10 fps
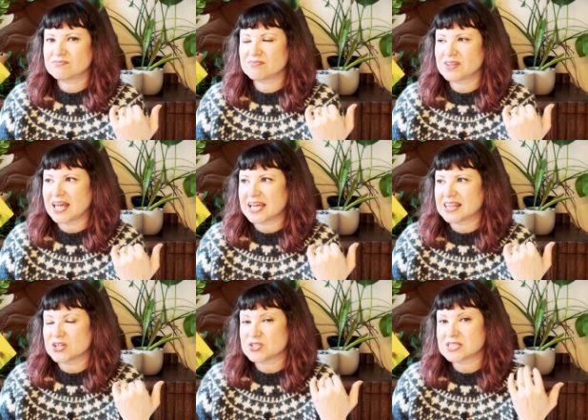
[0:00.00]
like
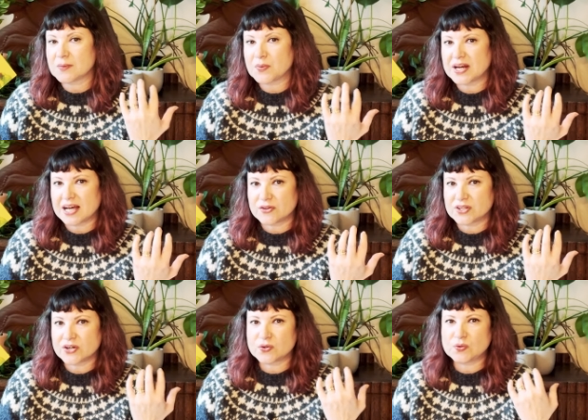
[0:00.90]
there's someone out
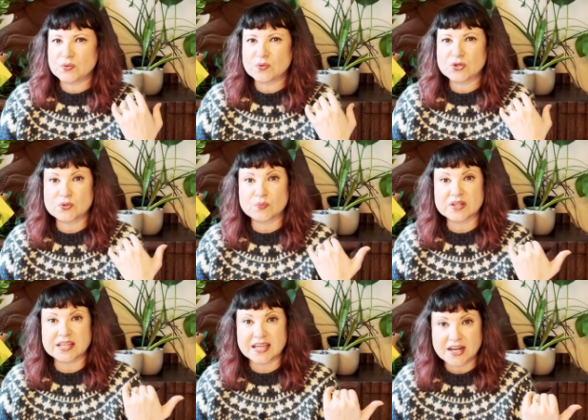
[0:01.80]
there who could
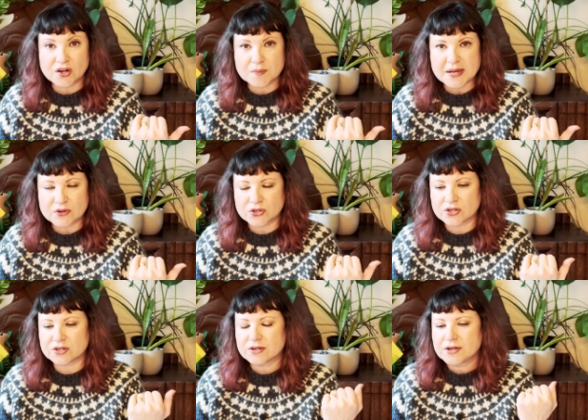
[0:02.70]
really care about
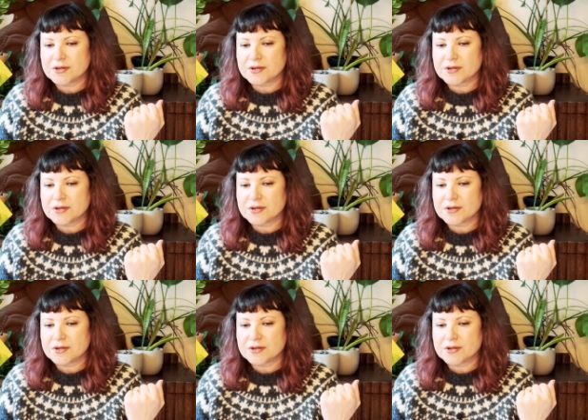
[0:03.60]
her.